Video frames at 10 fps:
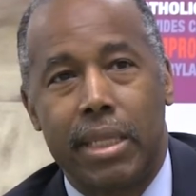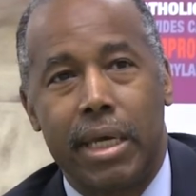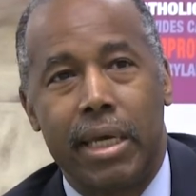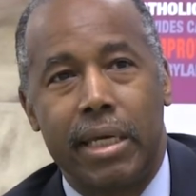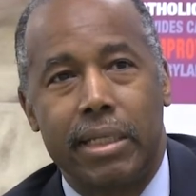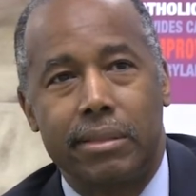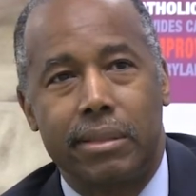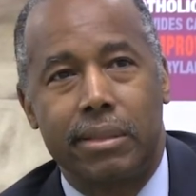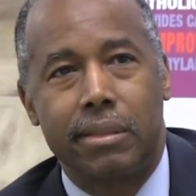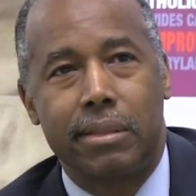and
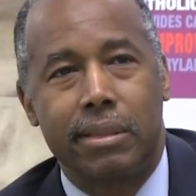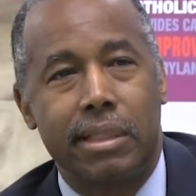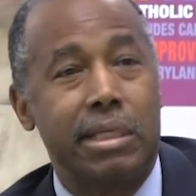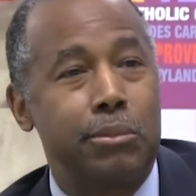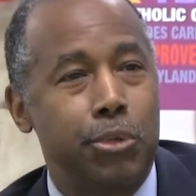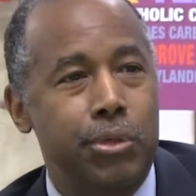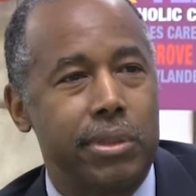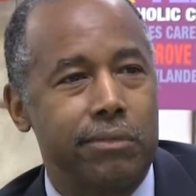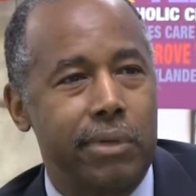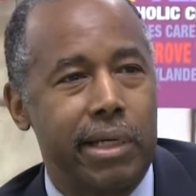getting more
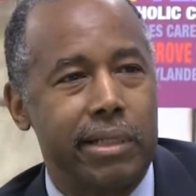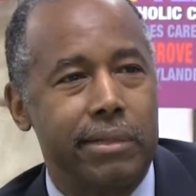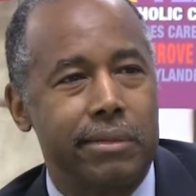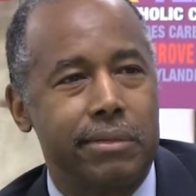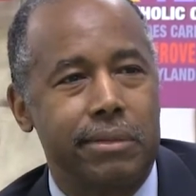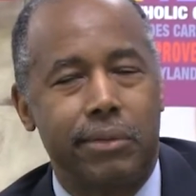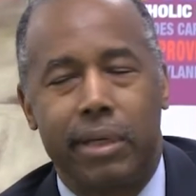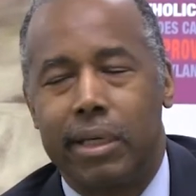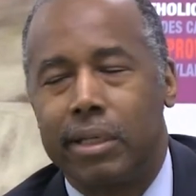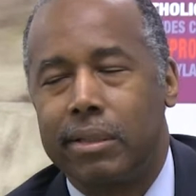divided.
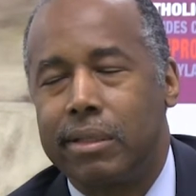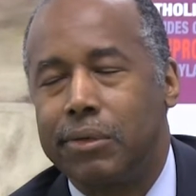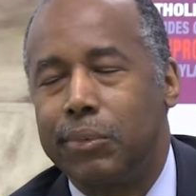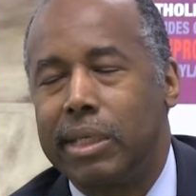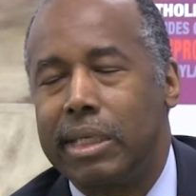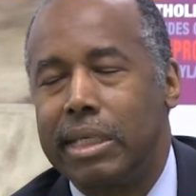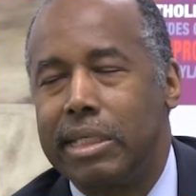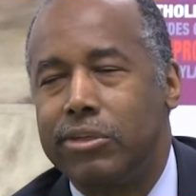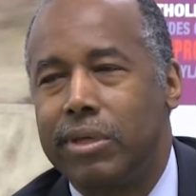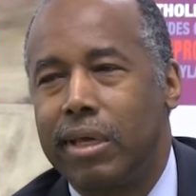And I think we
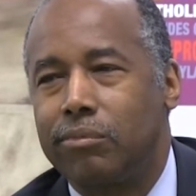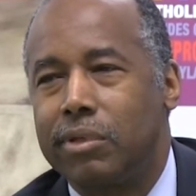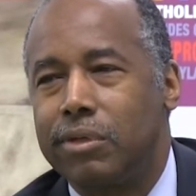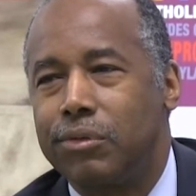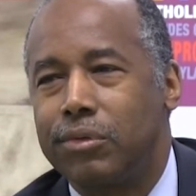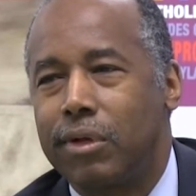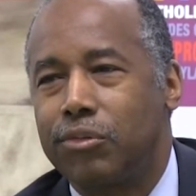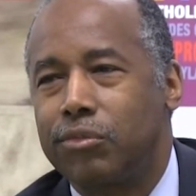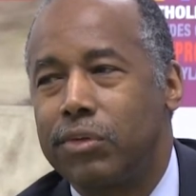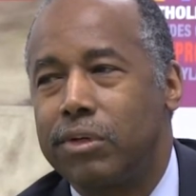each have to use our
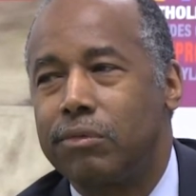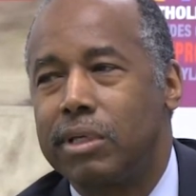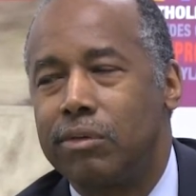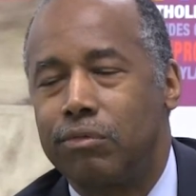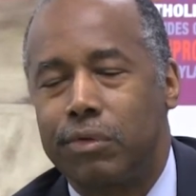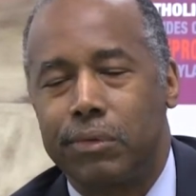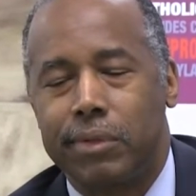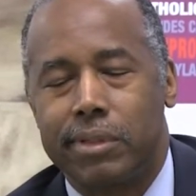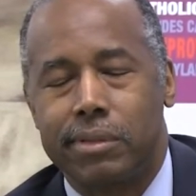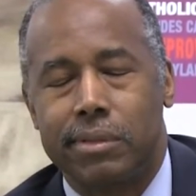sphere of
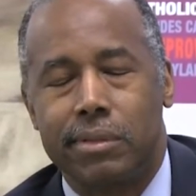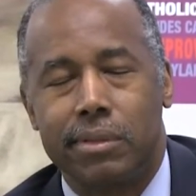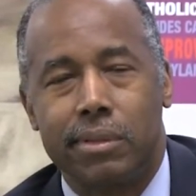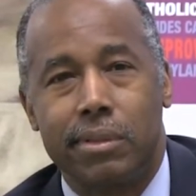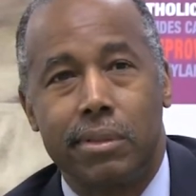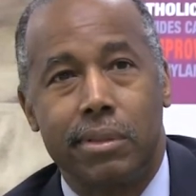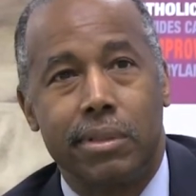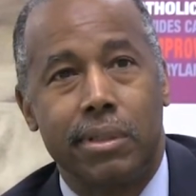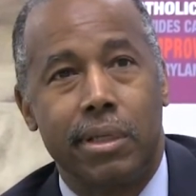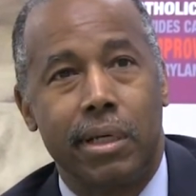influence
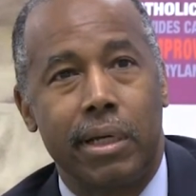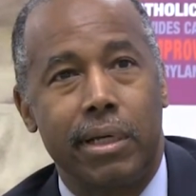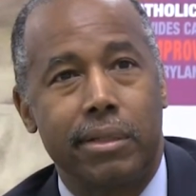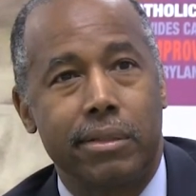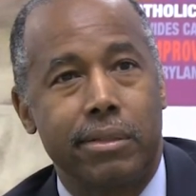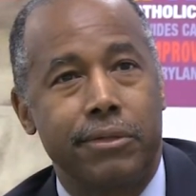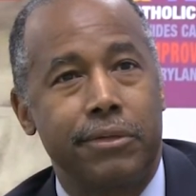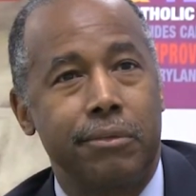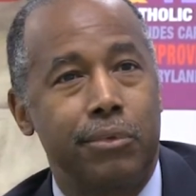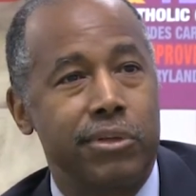uh,
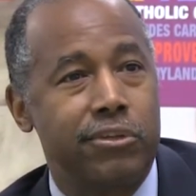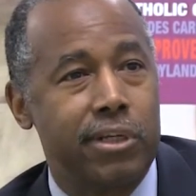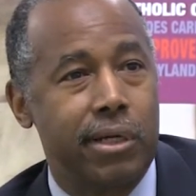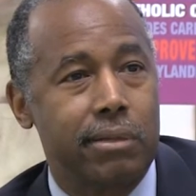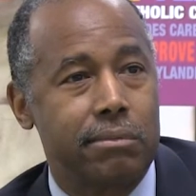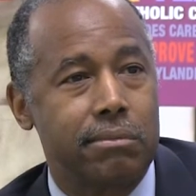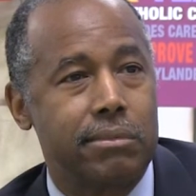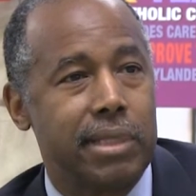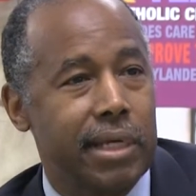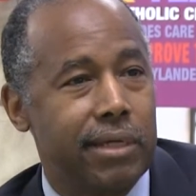to reject
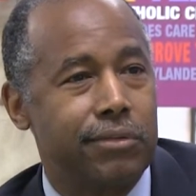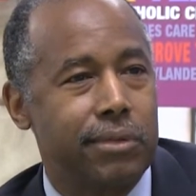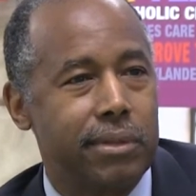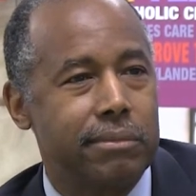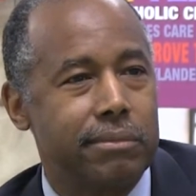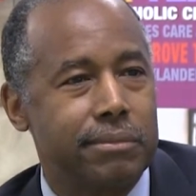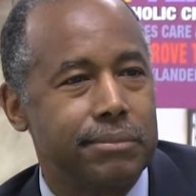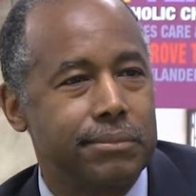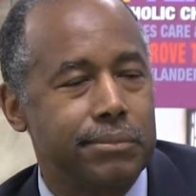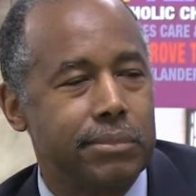the hatred
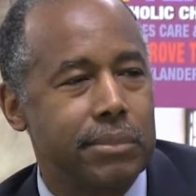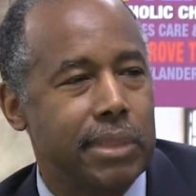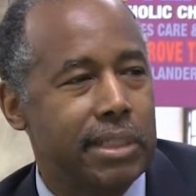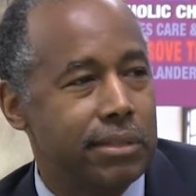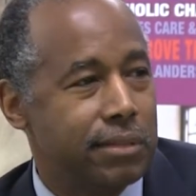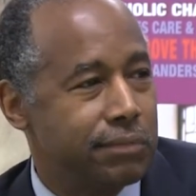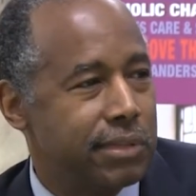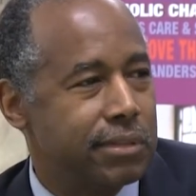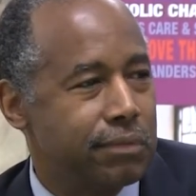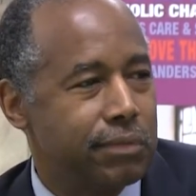and the
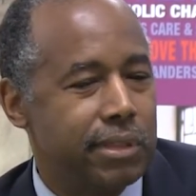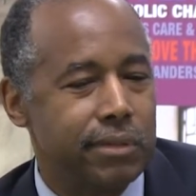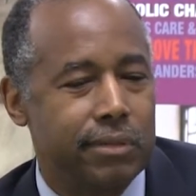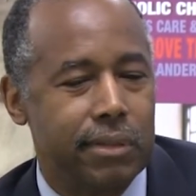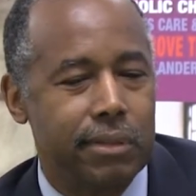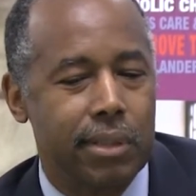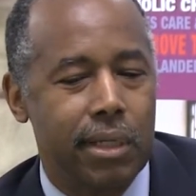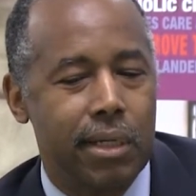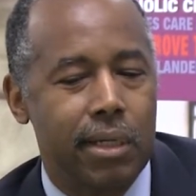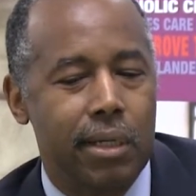divisiveness.
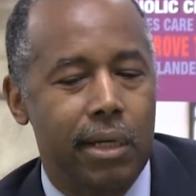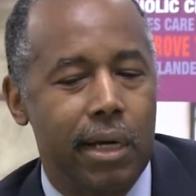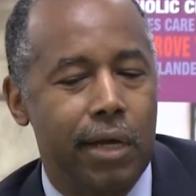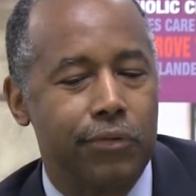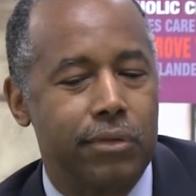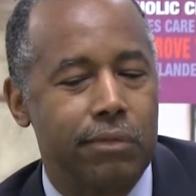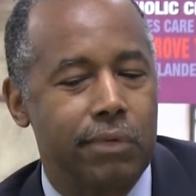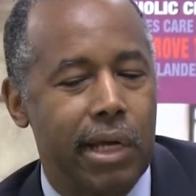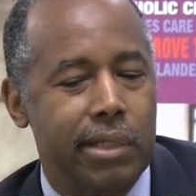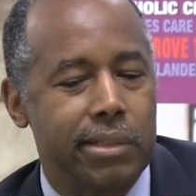A house
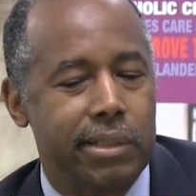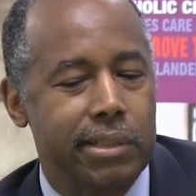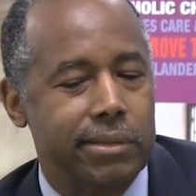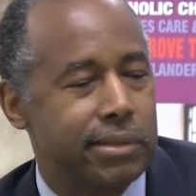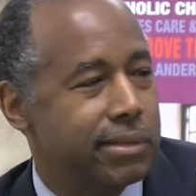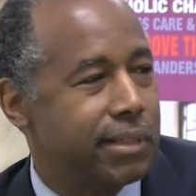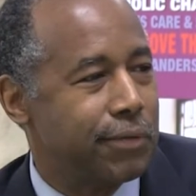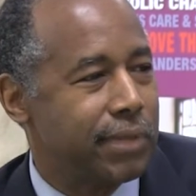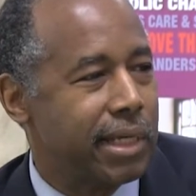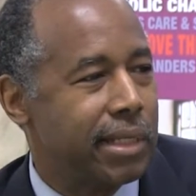divided against
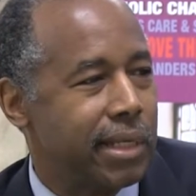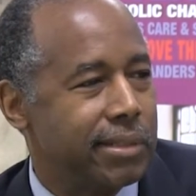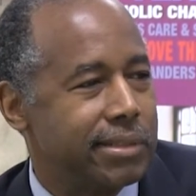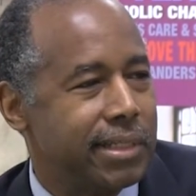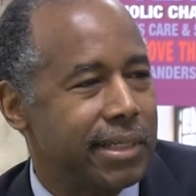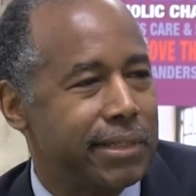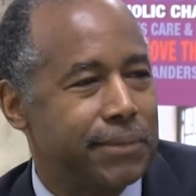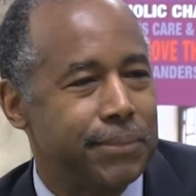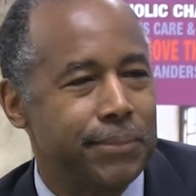itself cannot stand.